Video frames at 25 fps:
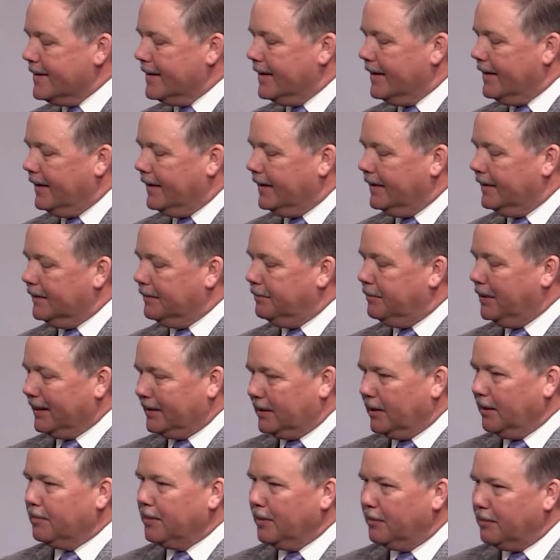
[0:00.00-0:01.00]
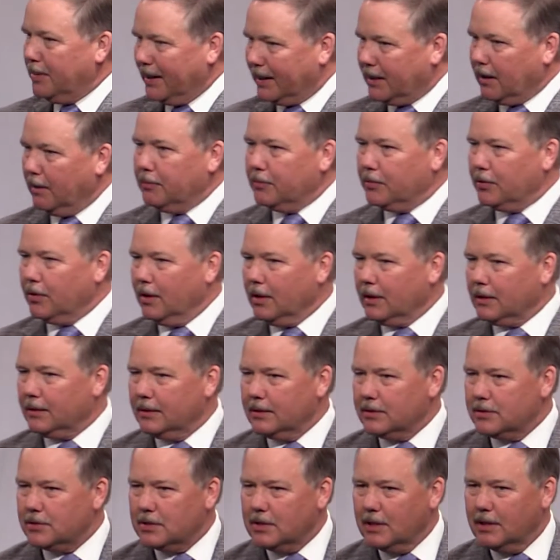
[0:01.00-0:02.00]
uh, picked up a pickup truck
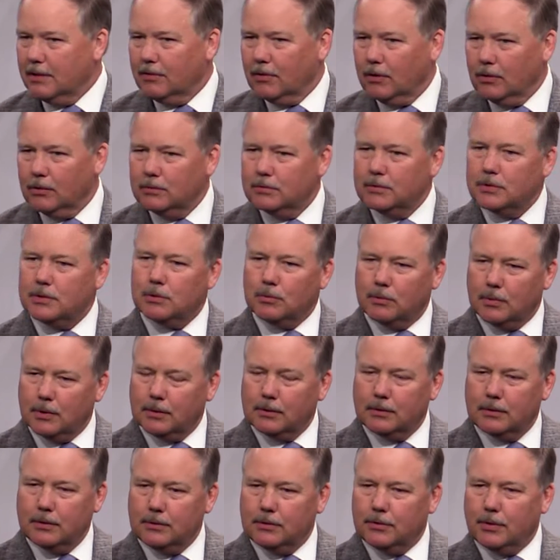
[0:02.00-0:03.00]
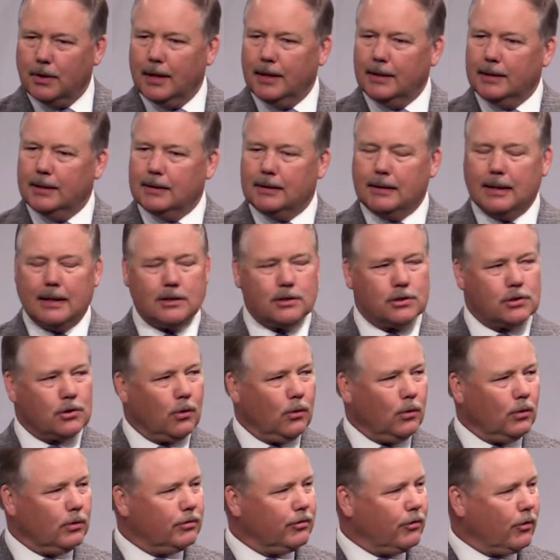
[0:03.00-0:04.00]
that Steve owns, and we're trying to get that
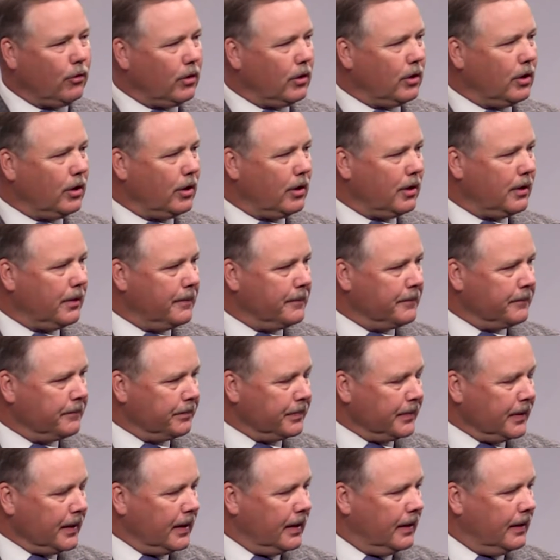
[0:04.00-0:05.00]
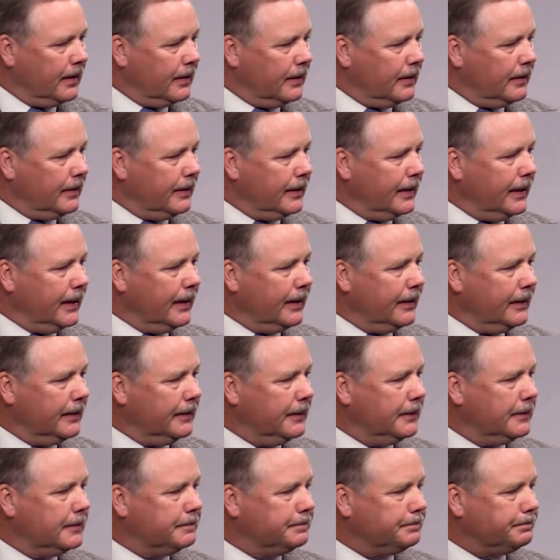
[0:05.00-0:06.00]
sold for her. Uh,
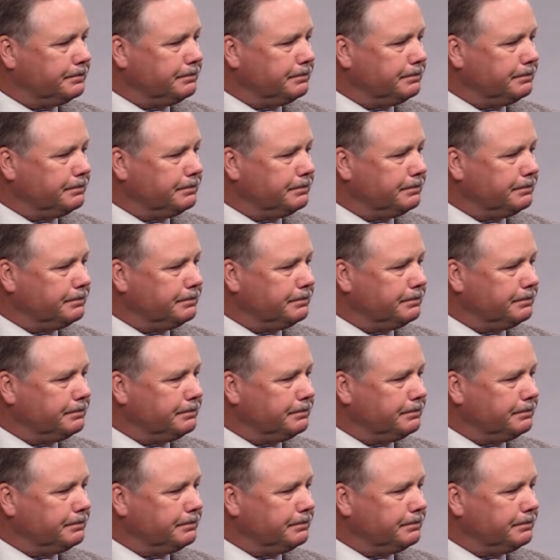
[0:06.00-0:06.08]
and